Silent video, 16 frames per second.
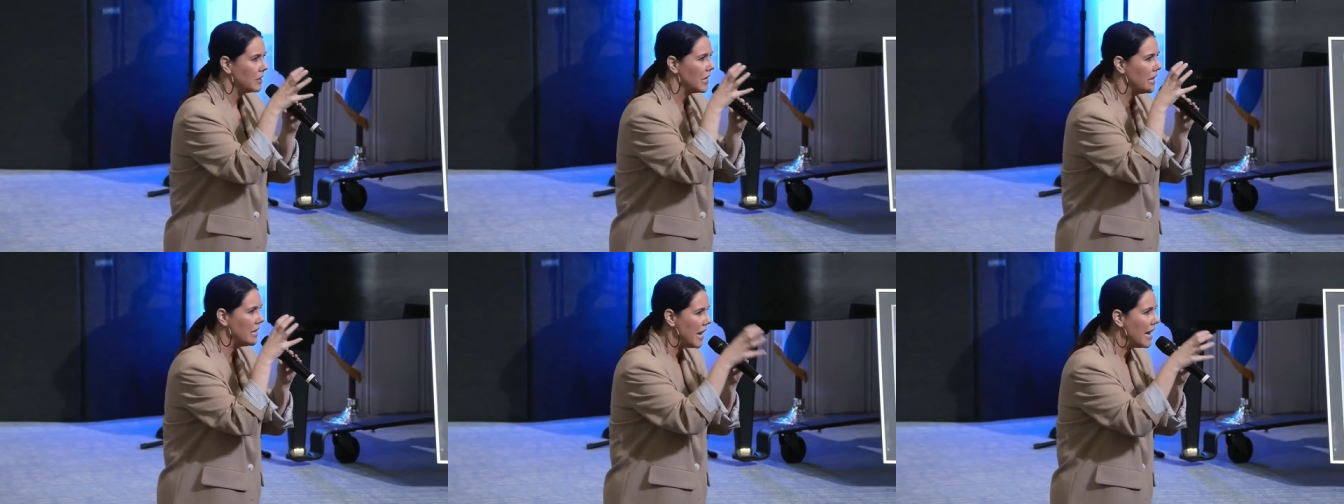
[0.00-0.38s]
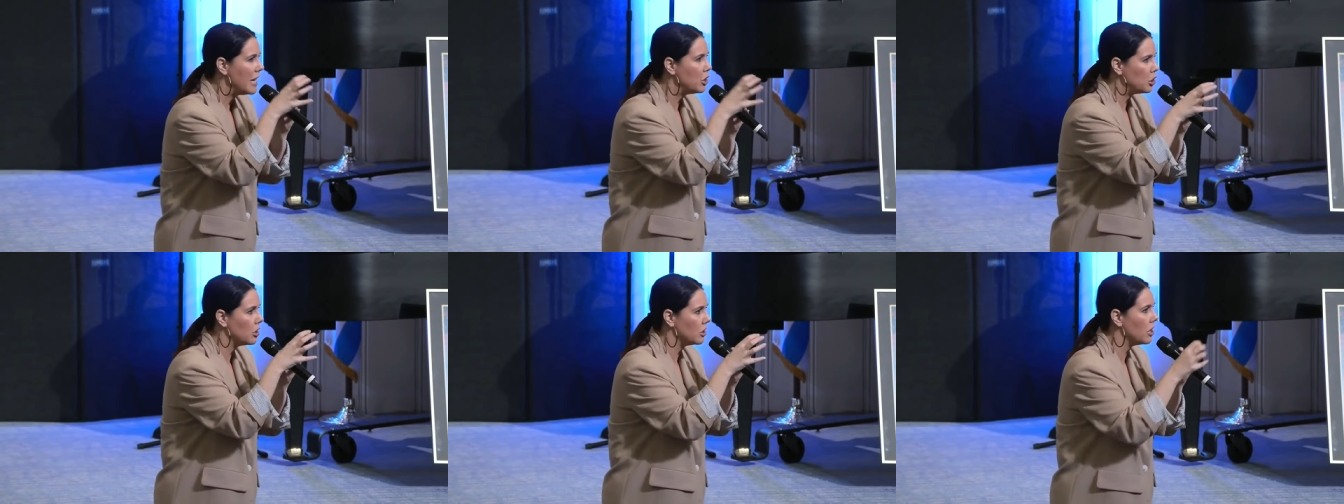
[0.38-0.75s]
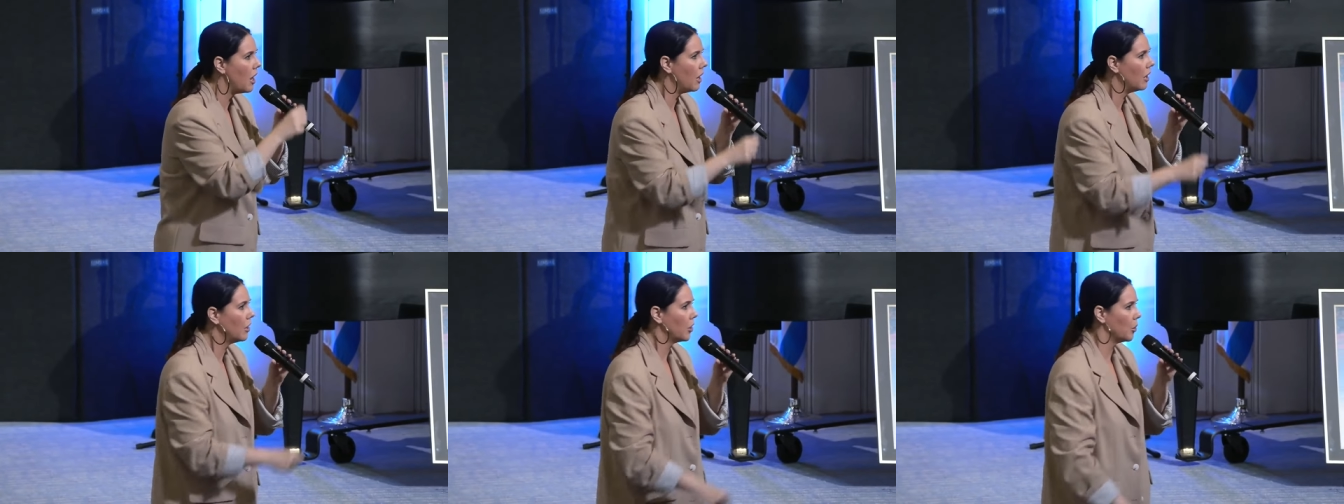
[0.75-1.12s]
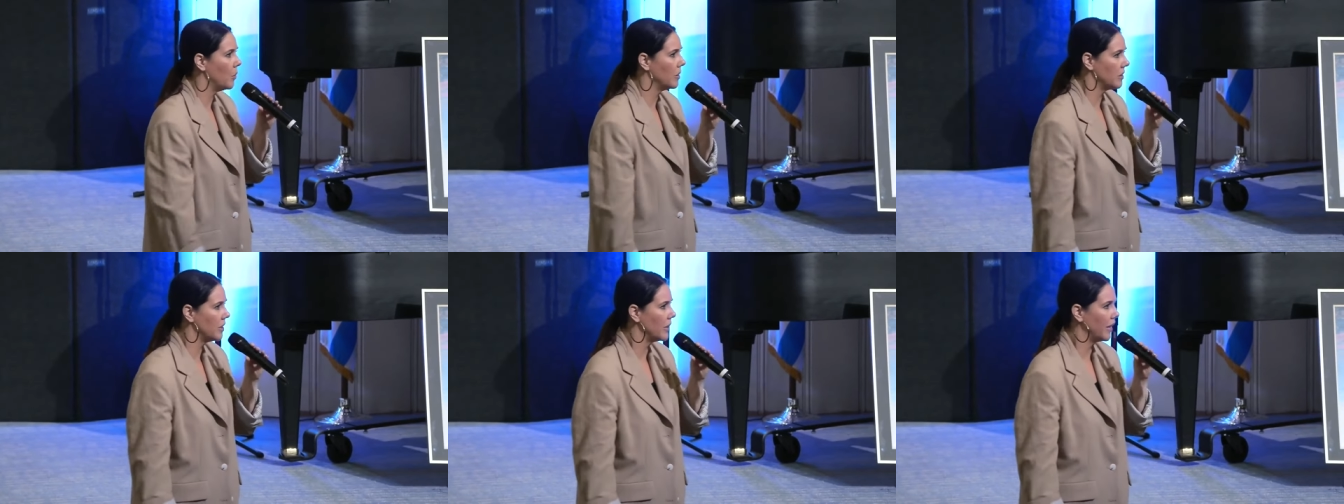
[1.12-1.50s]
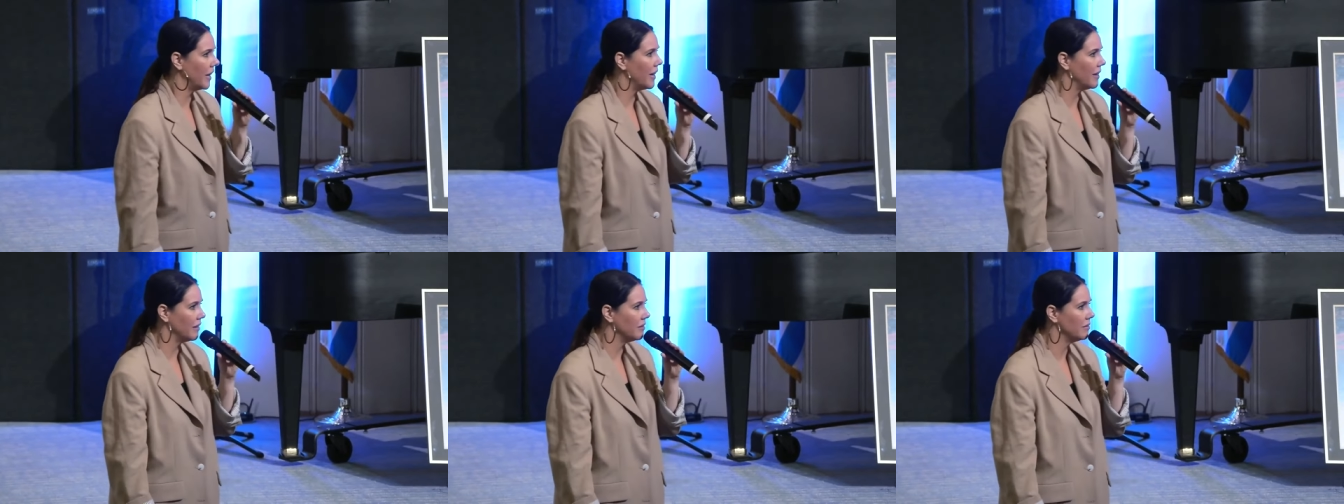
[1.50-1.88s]
tenacious hunger once
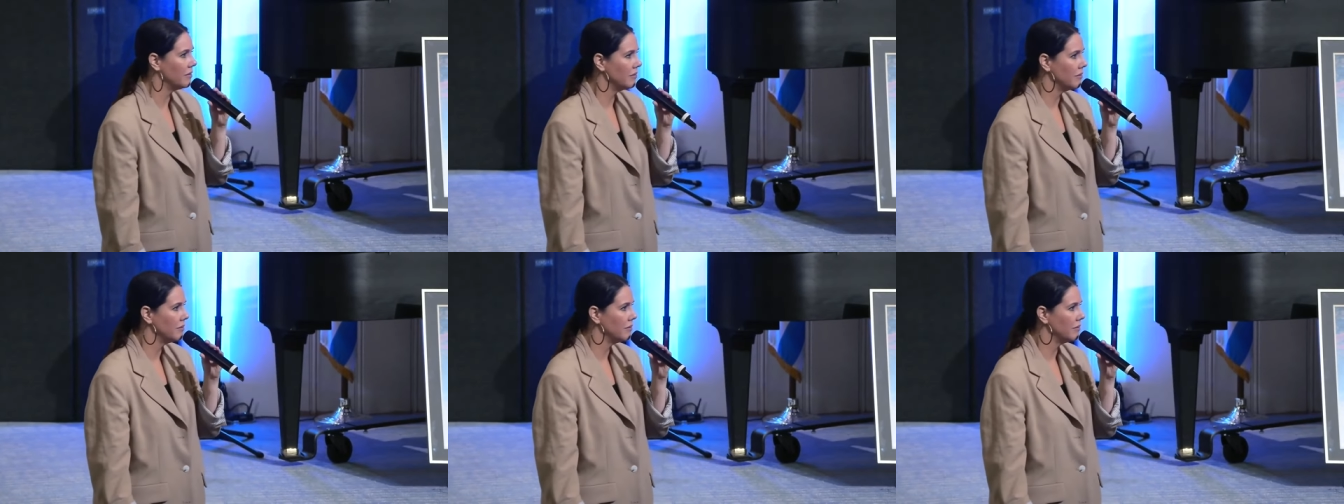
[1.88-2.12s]
again